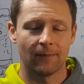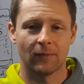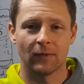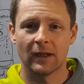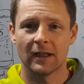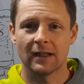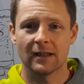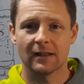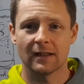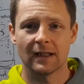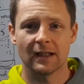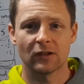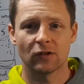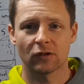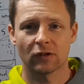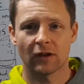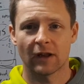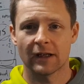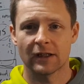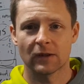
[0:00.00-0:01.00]
These sorts
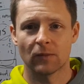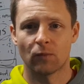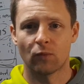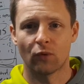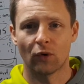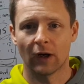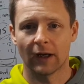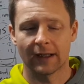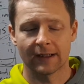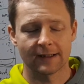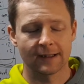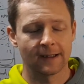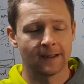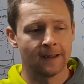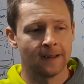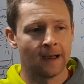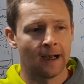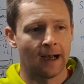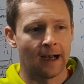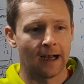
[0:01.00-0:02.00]
of things are brilliant.
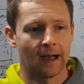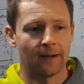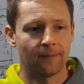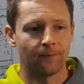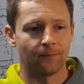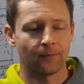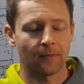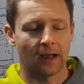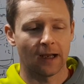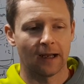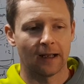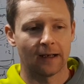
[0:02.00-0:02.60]
It